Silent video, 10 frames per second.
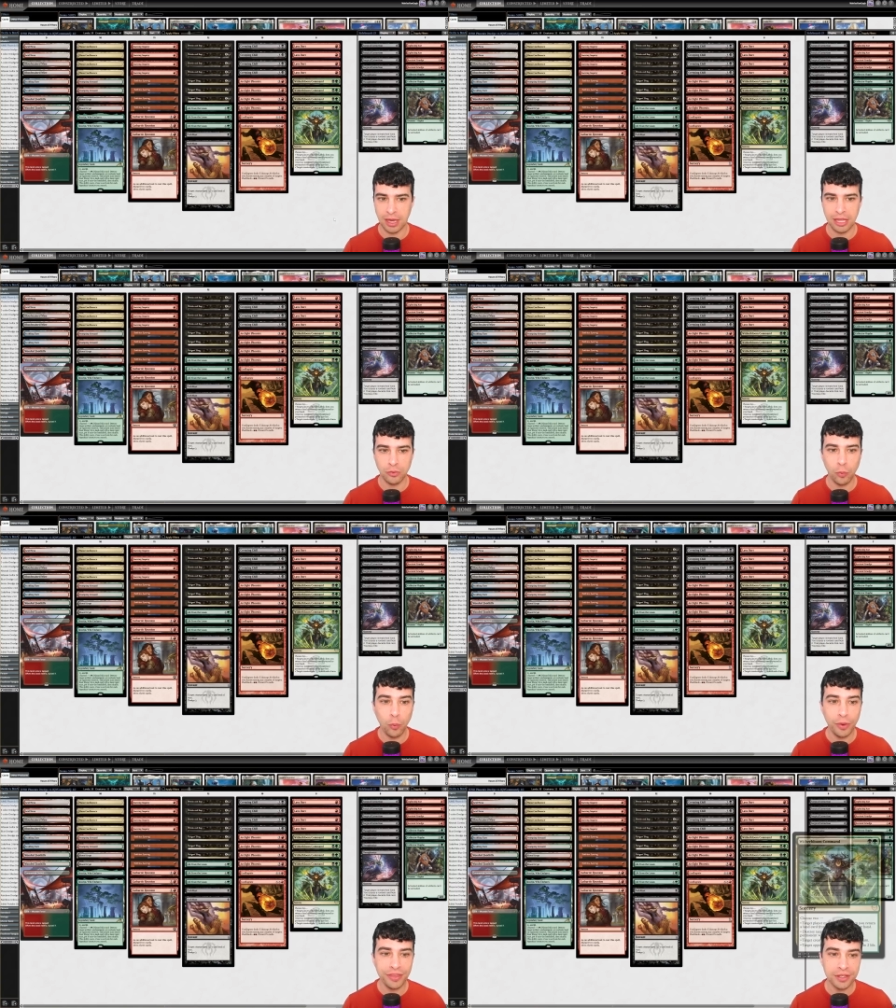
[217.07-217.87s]
and
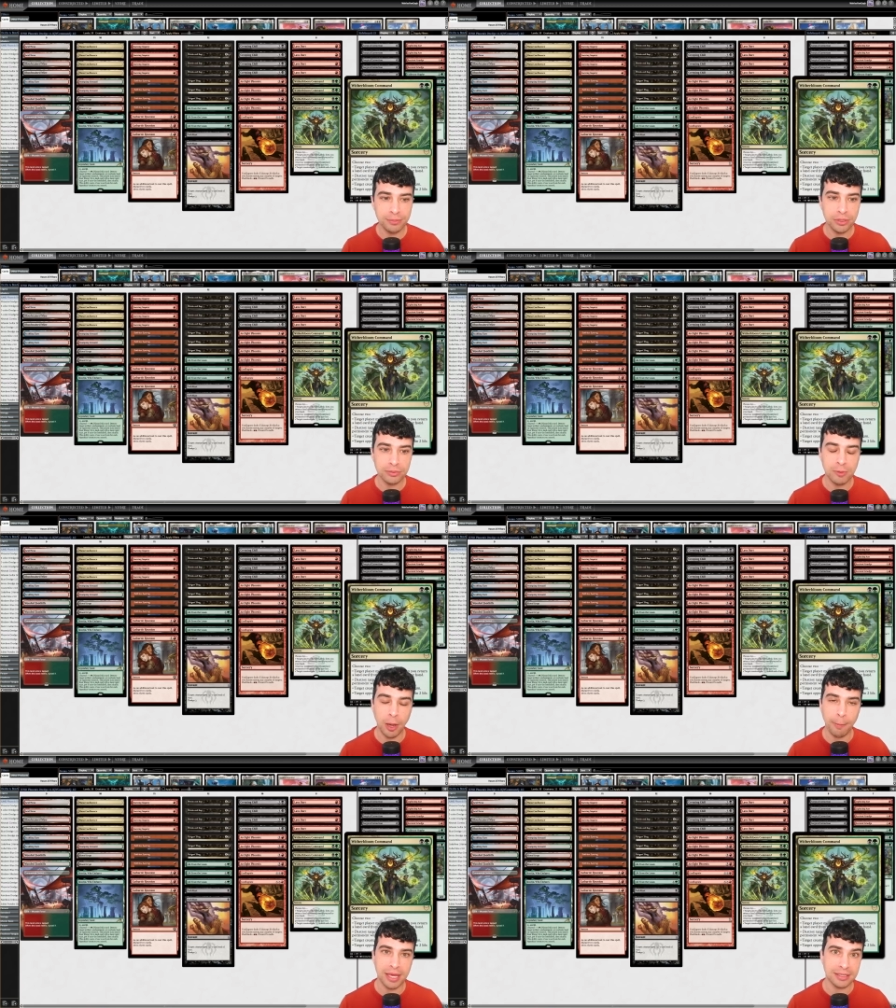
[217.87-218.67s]
Witherbloom
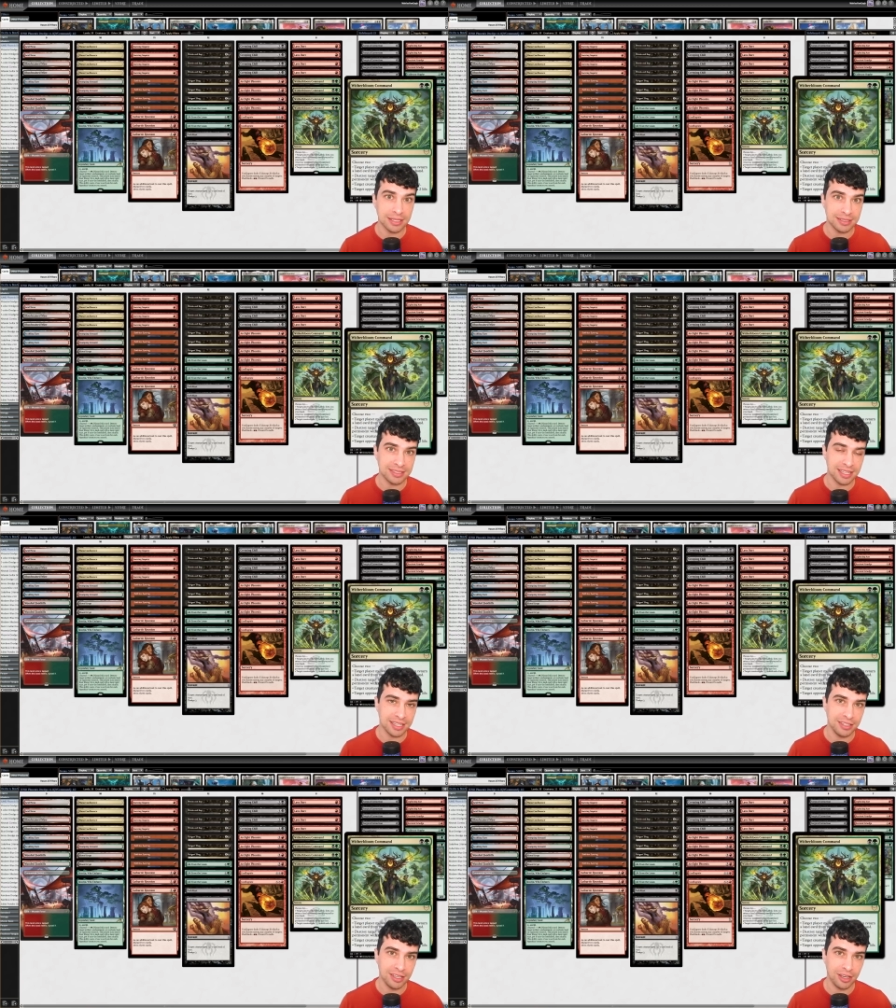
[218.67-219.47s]
Command
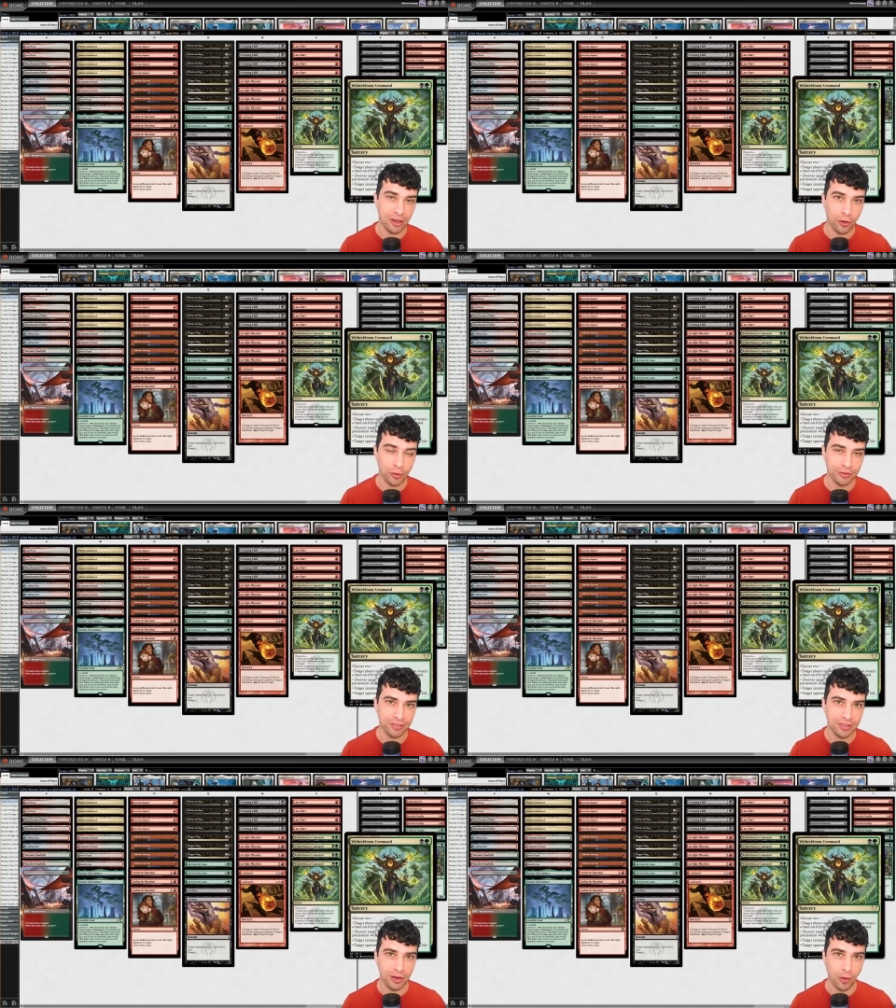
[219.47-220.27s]
instead
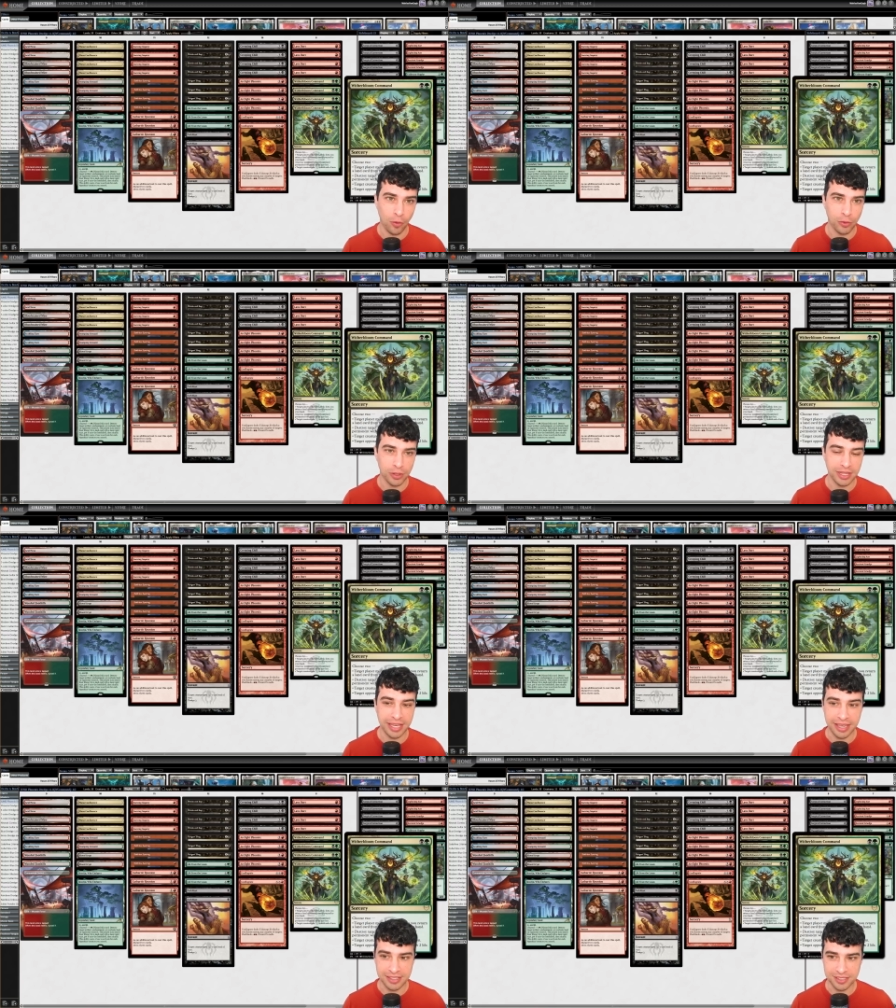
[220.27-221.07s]
of
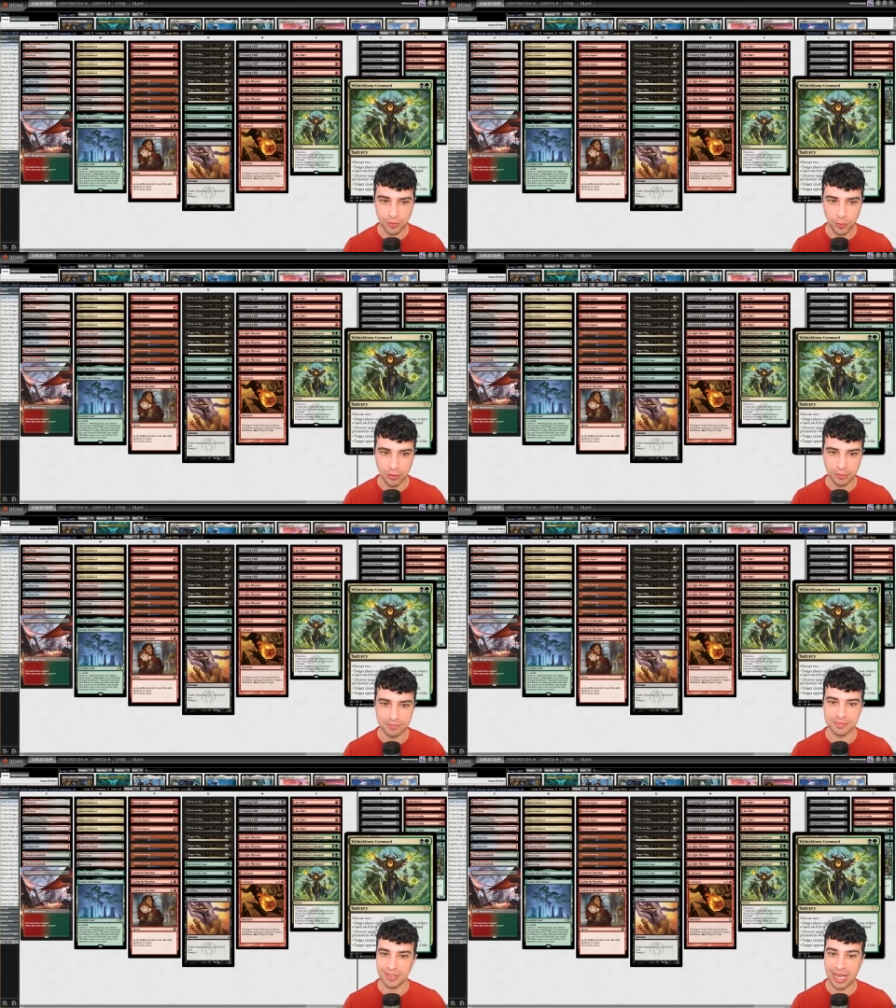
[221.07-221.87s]
Otherworldly Gaze. Well,
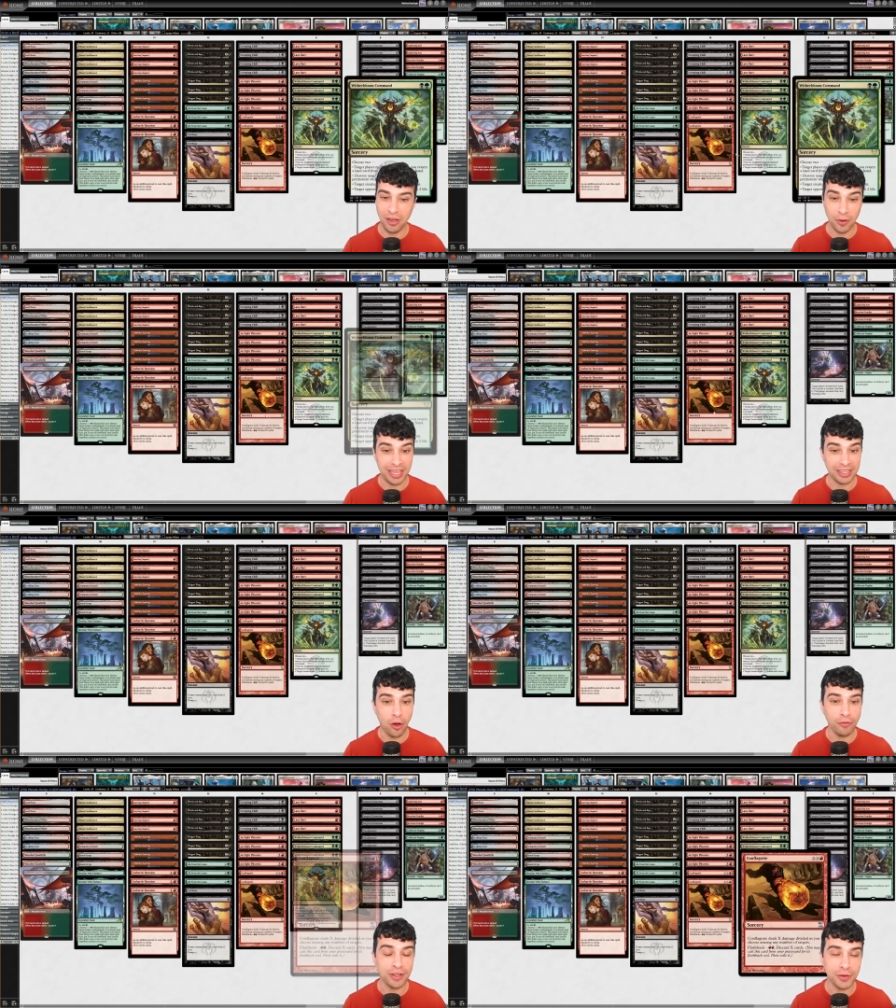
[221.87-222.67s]
and
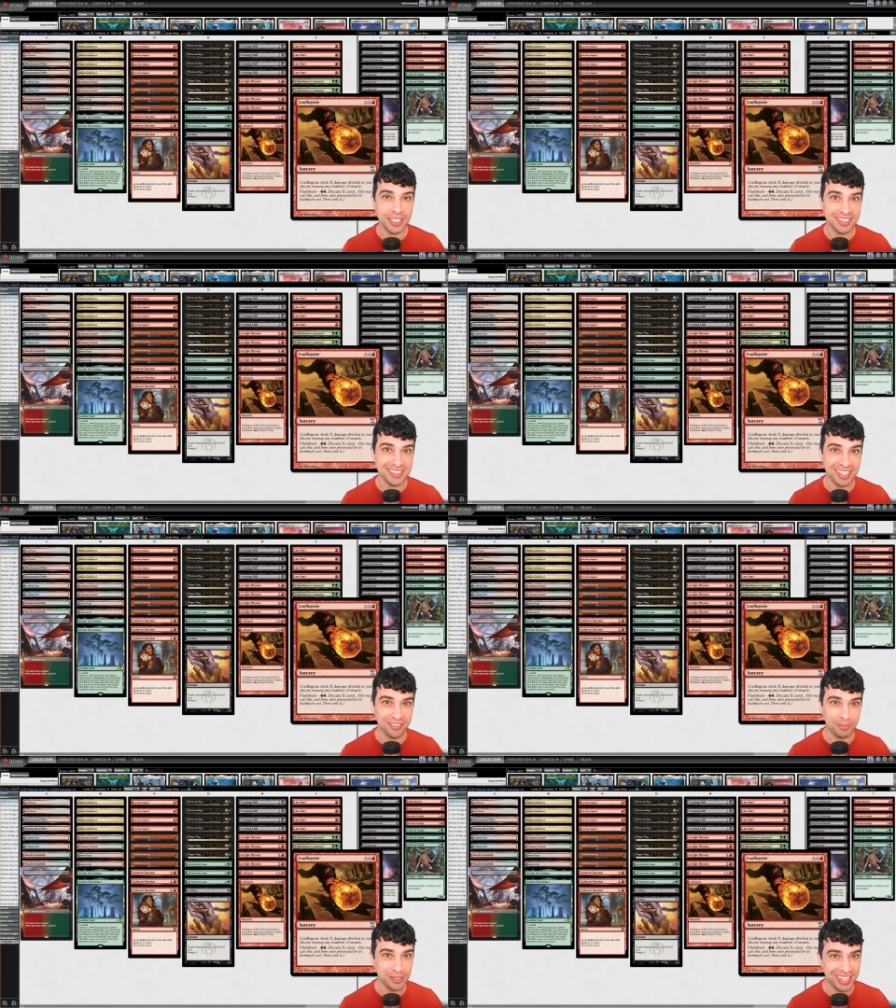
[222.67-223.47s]
Conflagrate instead
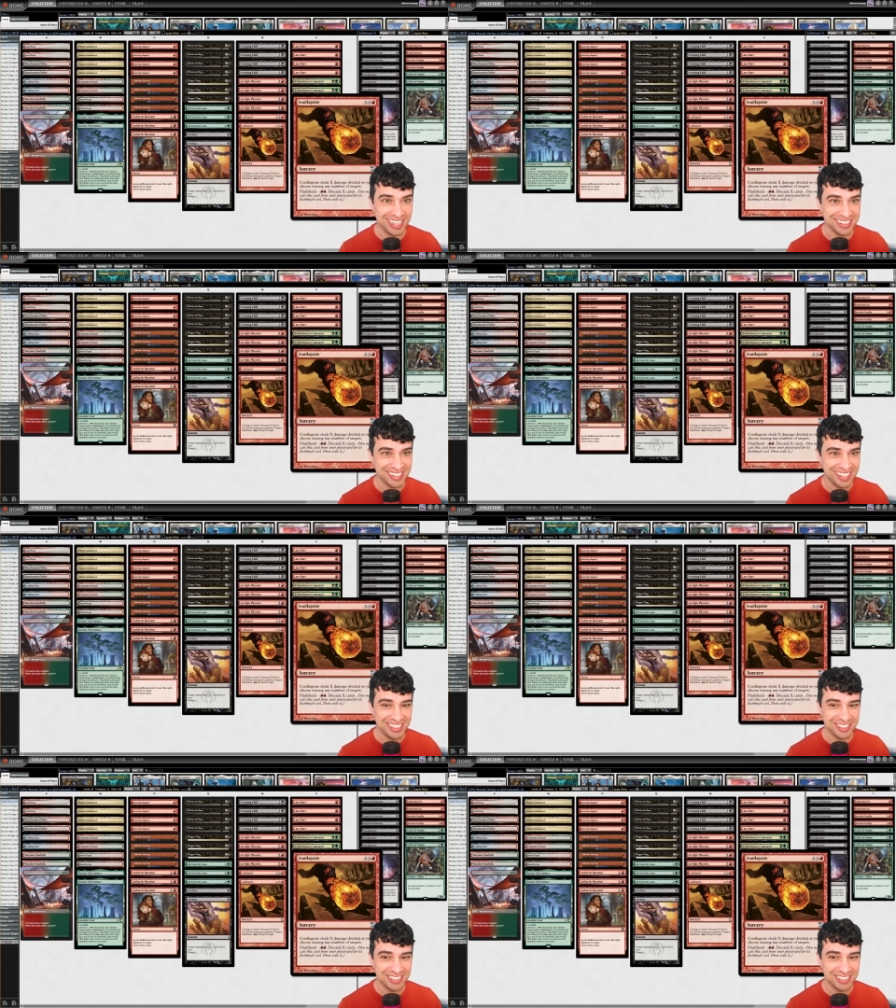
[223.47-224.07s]
of Bloodghast.